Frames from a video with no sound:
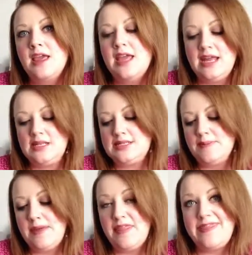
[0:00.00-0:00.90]
it's a
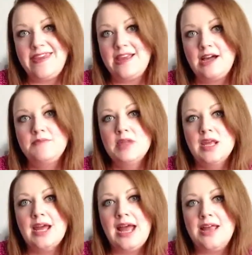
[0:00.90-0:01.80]
bit thicker,
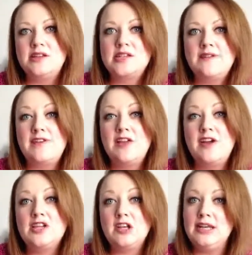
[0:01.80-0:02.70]
and I find that
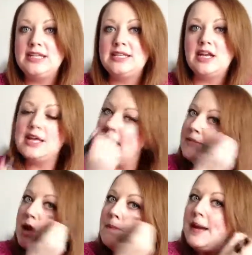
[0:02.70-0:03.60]
I don't need to kind of keep
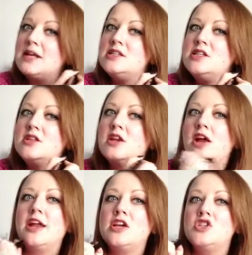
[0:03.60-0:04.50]
going back to do the
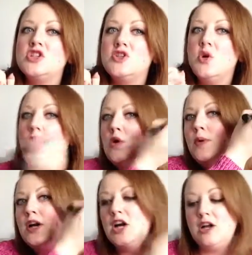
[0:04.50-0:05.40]
line. I can just do it all in
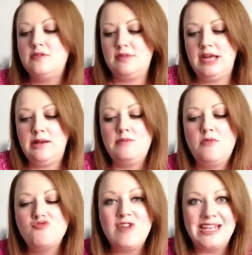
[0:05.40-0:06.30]
one go and I'm
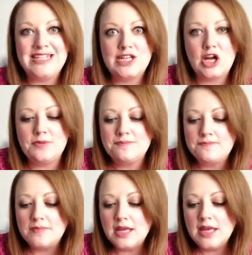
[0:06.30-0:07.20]
ready to go.
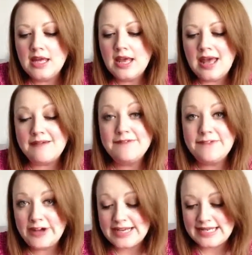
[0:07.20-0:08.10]
And
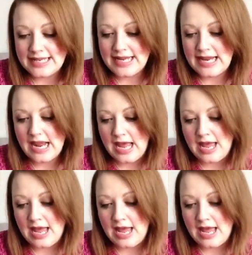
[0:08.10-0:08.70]
finally,